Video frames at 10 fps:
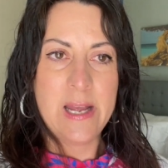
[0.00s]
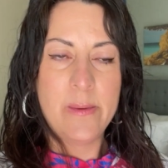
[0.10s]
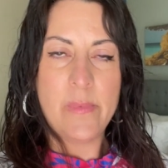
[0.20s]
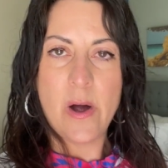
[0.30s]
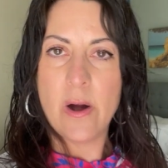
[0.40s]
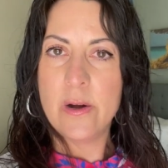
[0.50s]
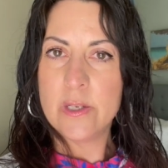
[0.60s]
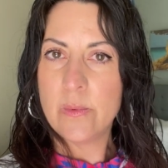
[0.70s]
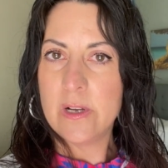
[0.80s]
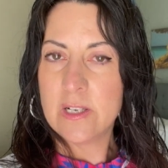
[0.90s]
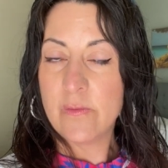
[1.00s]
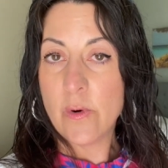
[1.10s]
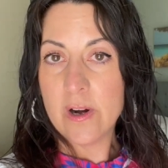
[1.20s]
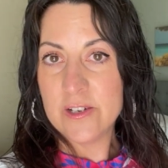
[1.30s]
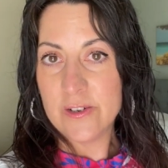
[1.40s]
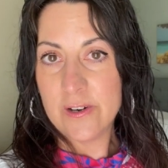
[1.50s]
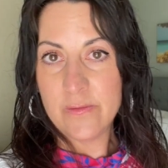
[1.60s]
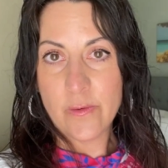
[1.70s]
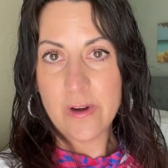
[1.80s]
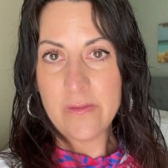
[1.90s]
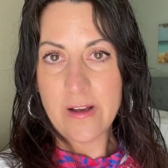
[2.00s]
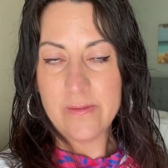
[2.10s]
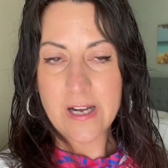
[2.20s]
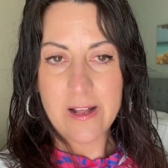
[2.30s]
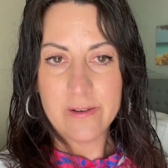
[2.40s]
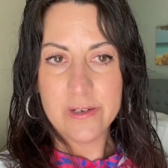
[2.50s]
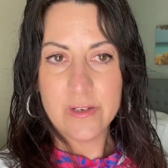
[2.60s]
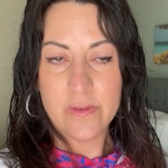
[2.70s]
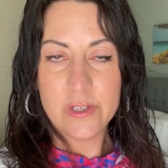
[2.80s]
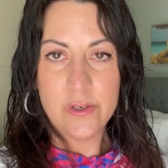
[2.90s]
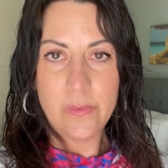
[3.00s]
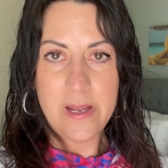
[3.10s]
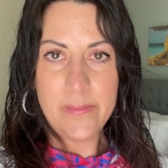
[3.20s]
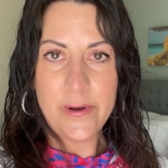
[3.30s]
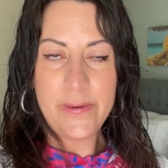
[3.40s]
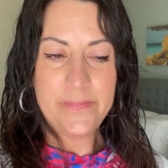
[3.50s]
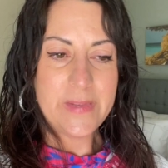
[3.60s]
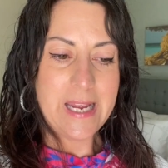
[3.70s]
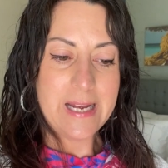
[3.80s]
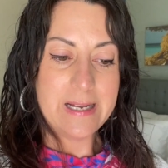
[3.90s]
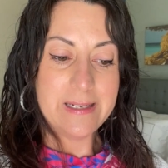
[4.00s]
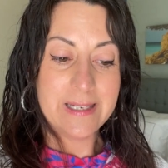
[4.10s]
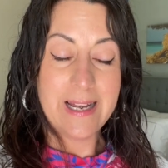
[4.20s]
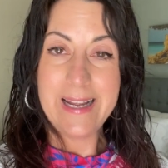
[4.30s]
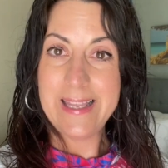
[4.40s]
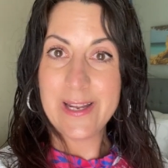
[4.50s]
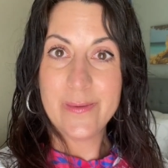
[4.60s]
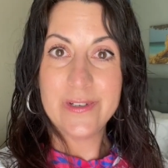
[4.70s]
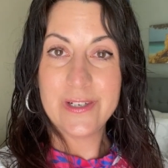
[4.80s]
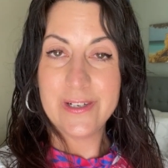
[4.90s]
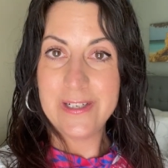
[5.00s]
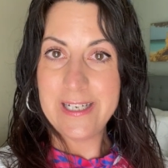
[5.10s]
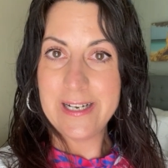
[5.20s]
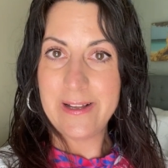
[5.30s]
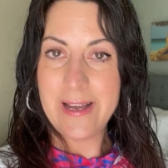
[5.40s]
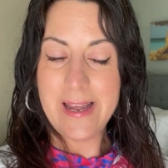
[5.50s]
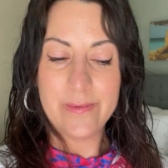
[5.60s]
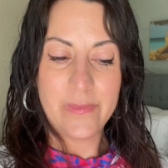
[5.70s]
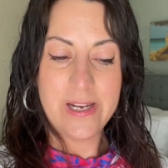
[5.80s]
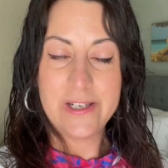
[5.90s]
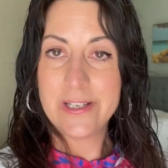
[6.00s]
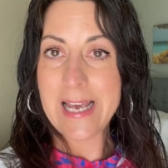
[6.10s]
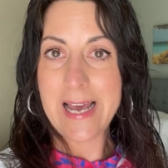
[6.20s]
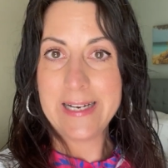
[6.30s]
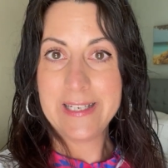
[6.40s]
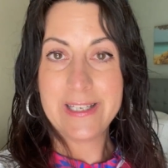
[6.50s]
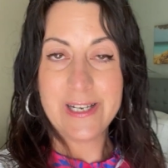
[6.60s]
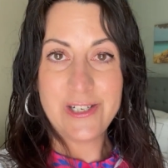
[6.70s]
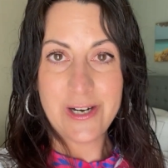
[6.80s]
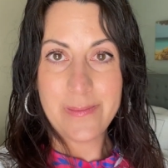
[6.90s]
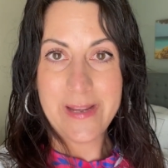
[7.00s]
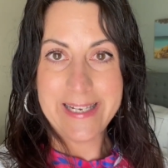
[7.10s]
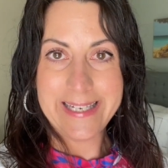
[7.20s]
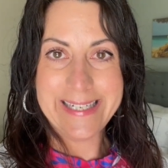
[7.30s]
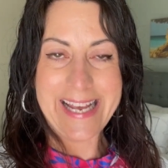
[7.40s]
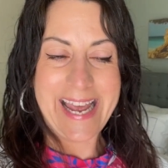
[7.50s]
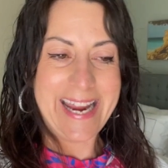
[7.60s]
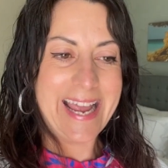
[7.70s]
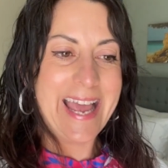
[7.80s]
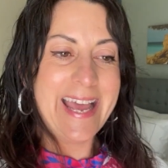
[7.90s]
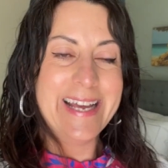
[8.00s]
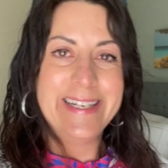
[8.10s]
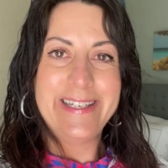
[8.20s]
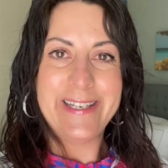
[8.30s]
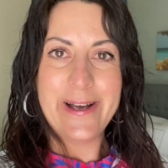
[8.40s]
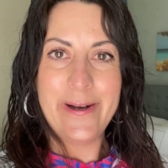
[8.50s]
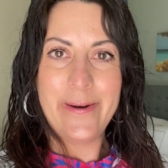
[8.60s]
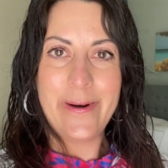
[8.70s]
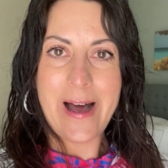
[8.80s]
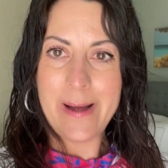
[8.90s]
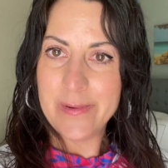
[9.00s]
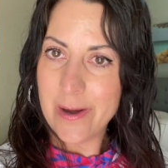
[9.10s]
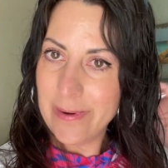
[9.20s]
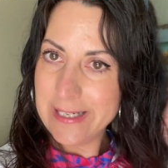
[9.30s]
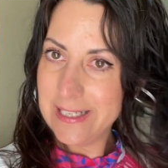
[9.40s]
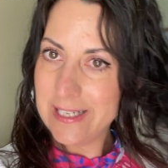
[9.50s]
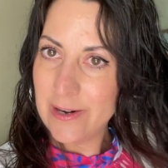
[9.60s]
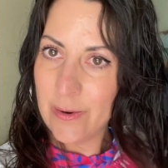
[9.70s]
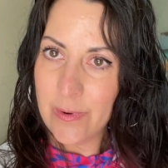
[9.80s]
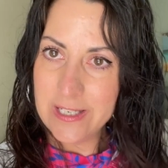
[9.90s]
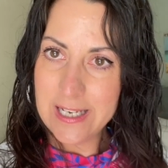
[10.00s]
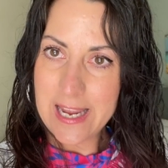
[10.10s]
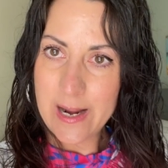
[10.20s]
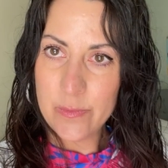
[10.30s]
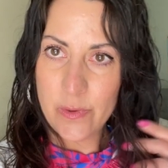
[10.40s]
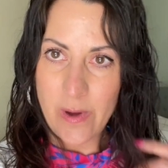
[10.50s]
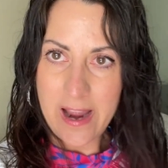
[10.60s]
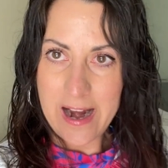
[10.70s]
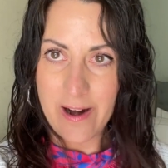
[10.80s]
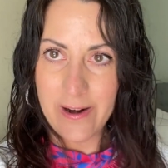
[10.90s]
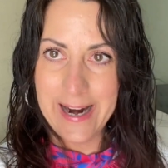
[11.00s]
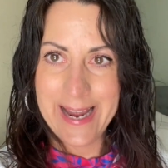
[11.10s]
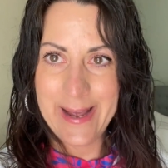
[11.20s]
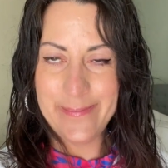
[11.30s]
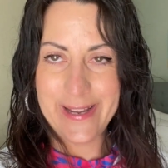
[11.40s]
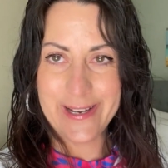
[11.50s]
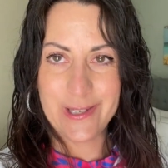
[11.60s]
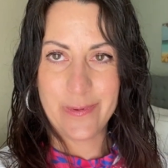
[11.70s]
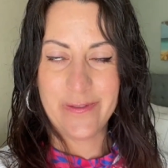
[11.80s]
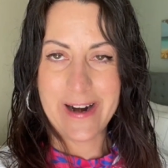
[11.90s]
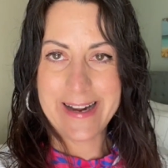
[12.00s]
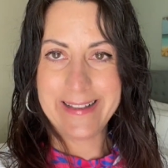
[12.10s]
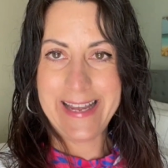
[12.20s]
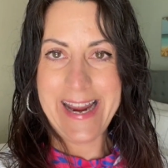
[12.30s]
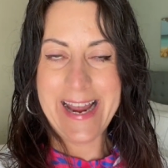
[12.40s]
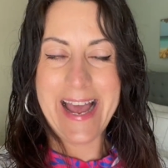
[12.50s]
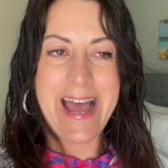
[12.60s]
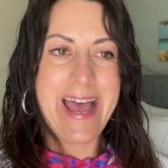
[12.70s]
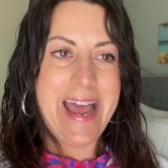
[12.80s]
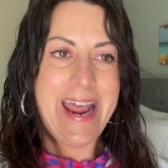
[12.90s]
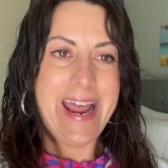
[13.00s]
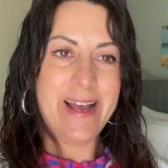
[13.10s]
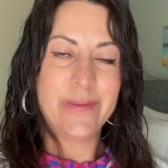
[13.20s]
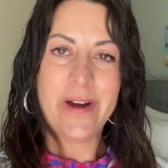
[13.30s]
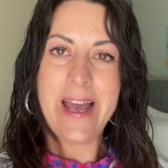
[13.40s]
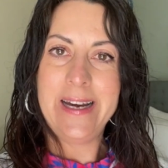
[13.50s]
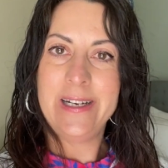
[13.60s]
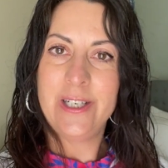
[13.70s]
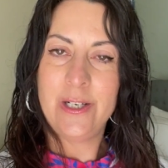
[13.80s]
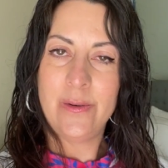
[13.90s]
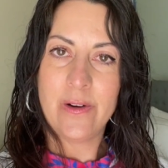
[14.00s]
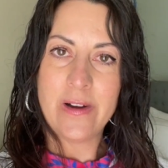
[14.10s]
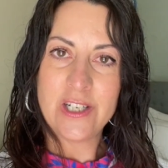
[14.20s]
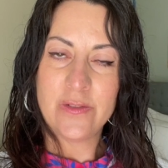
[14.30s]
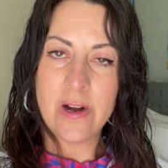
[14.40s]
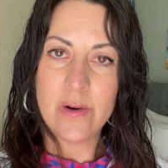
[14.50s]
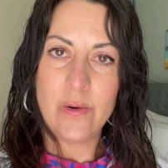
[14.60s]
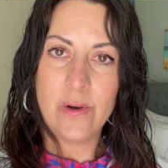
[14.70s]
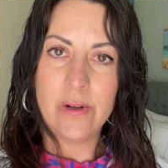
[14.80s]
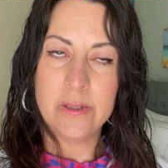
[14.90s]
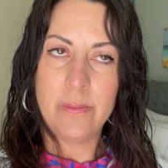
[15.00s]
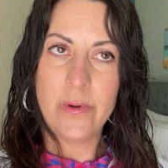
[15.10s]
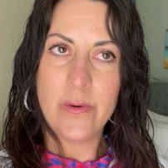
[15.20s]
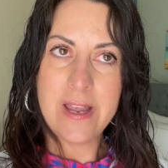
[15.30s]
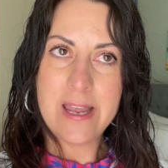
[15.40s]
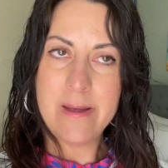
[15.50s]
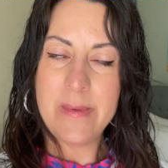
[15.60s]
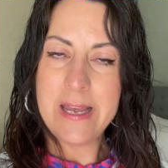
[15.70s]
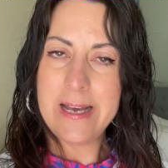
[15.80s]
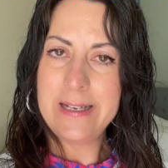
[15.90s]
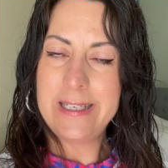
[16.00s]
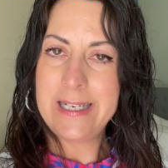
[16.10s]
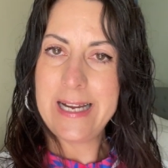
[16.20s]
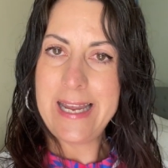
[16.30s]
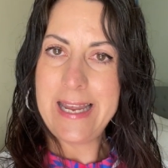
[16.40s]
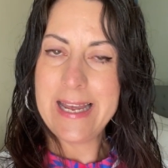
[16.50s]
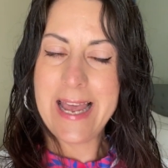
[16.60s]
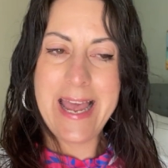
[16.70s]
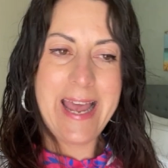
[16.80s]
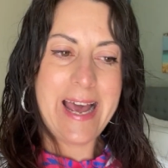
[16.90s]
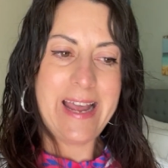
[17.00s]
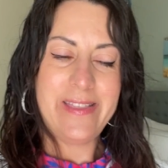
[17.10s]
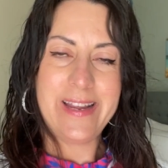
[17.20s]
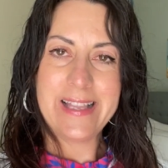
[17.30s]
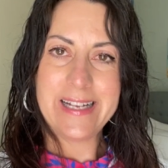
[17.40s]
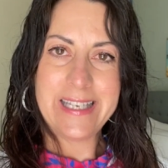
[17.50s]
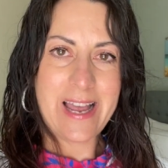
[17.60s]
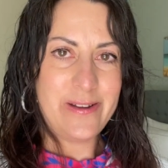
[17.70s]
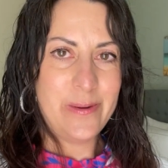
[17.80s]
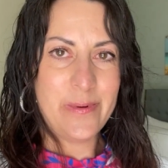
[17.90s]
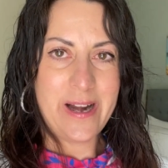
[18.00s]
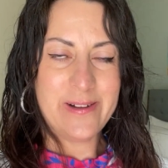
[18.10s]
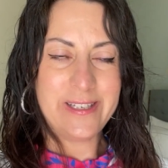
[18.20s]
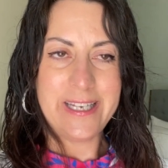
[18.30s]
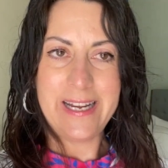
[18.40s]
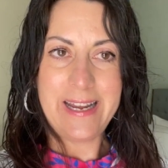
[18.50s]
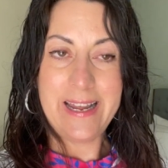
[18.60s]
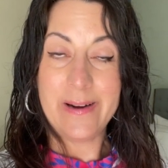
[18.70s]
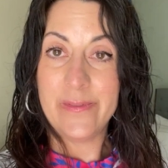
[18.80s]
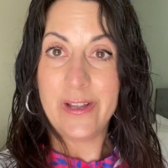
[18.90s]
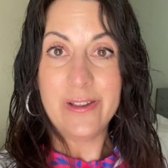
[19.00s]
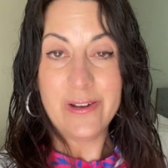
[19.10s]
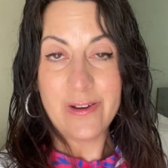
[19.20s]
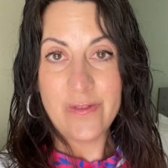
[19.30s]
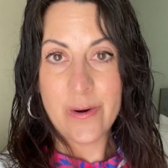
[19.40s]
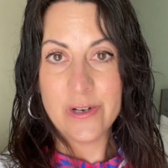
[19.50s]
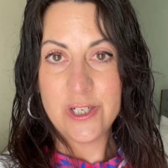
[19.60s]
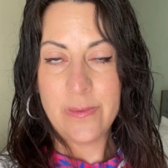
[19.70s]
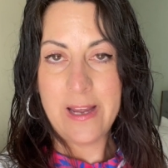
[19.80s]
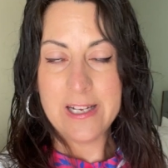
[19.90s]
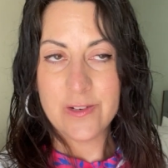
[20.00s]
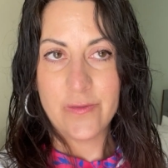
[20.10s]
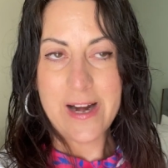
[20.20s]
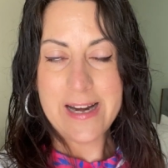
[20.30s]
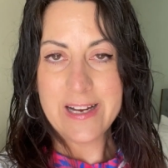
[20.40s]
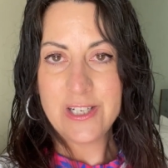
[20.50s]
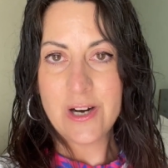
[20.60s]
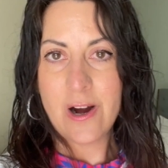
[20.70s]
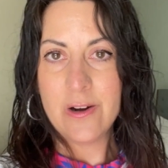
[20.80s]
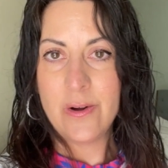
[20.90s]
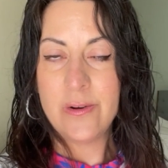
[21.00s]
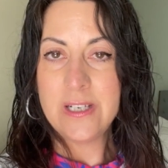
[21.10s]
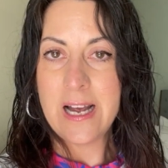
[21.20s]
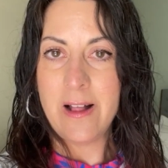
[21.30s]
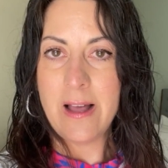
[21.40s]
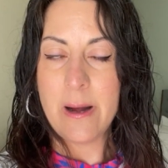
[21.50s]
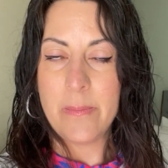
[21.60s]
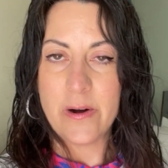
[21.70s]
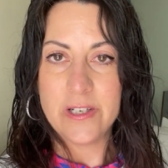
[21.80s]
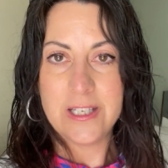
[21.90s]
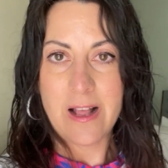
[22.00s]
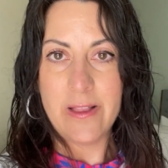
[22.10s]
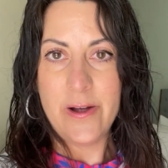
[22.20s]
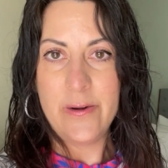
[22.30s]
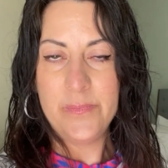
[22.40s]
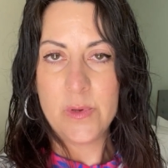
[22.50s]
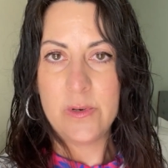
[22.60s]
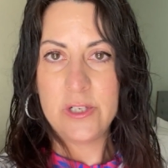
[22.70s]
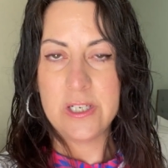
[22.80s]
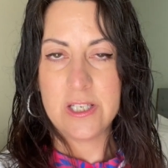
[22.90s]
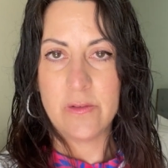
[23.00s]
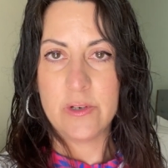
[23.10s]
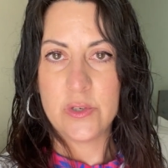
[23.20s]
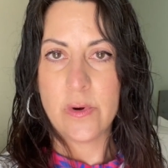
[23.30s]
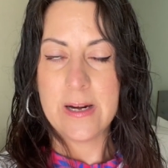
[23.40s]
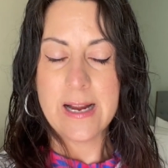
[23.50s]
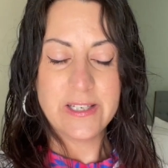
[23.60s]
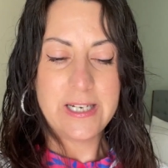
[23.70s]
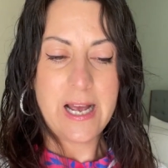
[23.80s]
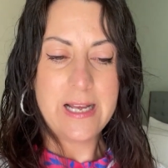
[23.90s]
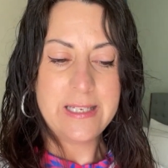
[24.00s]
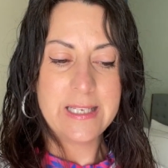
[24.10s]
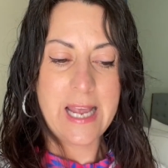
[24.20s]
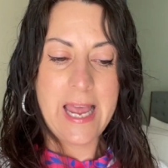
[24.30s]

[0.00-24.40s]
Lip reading: but ours was $445 for two people, and I think it was a good deal, and we just had such an amazing day. So I'm going to dinner once again with wet hair because we're running late, and we're headed to a restaurant called Bohemia tonight. I think that's how you pronounce it, and I'm really looking forward to it. It's right next to our hotel at Barcelo, which is the resort next to us.